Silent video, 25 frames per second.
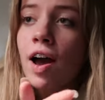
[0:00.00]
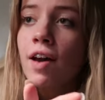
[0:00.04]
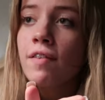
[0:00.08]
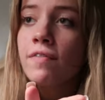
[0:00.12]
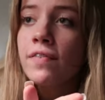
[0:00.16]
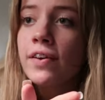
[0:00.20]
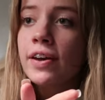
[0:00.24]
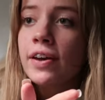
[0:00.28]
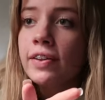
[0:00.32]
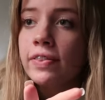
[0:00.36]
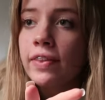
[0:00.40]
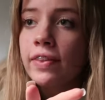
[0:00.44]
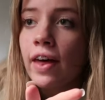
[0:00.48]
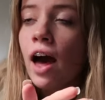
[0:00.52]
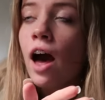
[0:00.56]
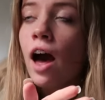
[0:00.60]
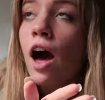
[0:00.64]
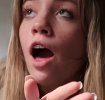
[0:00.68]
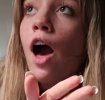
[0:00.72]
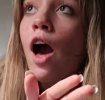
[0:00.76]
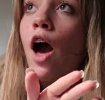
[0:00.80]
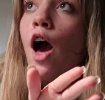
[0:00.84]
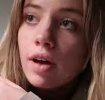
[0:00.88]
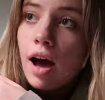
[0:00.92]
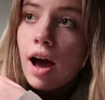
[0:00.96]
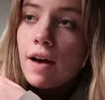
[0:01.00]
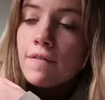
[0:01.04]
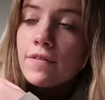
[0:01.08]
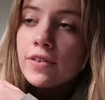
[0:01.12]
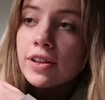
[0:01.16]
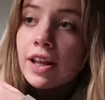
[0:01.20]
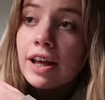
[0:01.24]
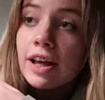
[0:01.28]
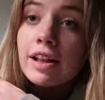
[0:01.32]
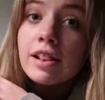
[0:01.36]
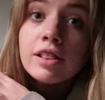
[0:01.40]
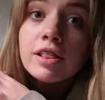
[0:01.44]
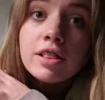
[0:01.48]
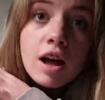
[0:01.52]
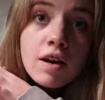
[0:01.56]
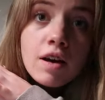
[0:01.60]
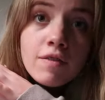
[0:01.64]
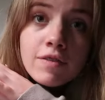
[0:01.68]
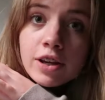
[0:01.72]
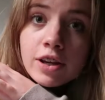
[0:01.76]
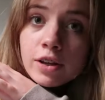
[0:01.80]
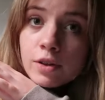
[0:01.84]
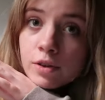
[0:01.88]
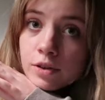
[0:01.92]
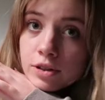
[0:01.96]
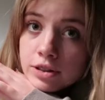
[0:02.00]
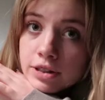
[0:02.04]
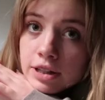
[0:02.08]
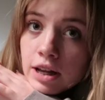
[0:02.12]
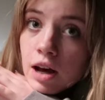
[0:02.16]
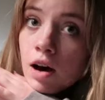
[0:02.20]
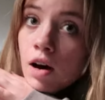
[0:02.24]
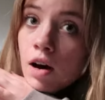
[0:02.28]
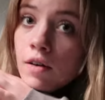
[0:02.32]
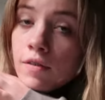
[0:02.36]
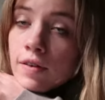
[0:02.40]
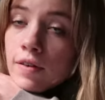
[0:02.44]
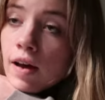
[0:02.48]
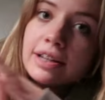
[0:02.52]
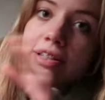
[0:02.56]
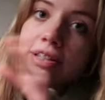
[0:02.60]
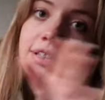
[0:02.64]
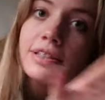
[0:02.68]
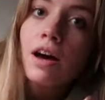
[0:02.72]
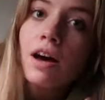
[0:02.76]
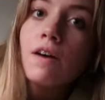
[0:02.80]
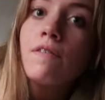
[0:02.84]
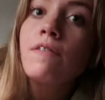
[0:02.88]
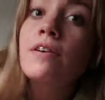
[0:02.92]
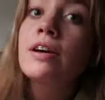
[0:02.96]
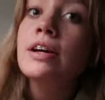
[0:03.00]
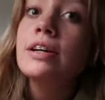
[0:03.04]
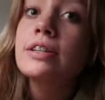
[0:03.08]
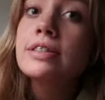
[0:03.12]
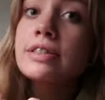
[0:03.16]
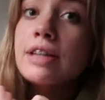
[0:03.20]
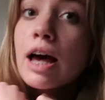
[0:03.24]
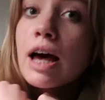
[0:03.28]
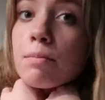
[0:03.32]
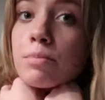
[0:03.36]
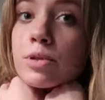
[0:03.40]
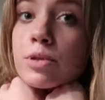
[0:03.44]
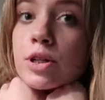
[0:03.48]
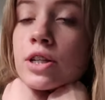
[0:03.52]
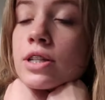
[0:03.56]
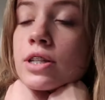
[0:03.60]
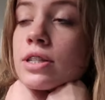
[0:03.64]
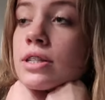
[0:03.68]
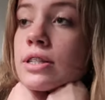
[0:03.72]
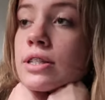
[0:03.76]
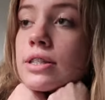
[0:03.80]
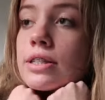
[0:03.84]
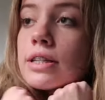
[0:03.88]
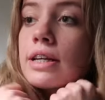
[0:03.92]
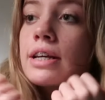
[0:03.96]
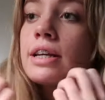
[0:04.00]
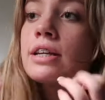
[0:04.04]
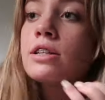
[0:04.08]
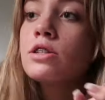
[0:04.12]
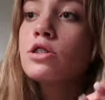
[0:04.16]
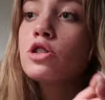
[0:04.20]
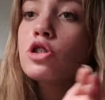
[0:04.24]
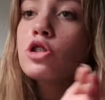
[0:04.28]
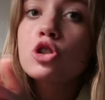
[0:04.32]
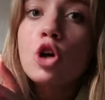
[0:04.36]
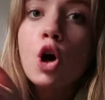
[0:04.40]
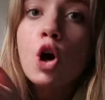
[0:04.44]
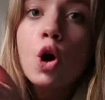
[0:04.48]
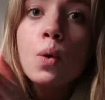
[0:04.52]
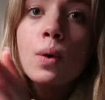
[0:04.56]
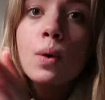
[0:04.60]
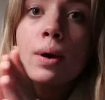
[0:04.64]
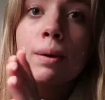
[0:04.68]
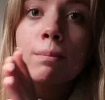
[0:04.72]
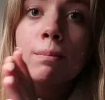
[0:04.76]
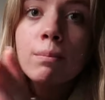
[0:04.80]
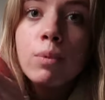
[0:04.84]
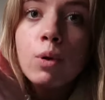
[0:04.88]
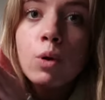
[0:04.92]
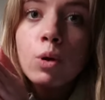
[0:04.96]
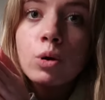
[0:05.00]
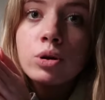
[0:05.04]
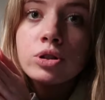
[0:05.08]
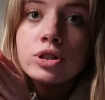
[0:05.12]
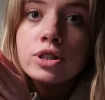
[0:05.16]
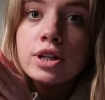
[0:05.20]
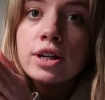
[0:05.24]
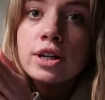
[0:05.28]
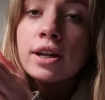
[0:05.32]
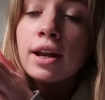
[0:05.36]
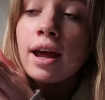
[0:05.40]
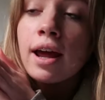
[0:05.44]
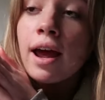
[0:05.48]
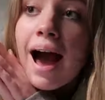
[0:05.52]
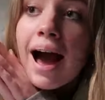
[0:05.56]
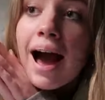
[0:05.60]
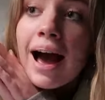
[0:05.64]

I think that I feel like loving yourself, like self-acceptance, is so important.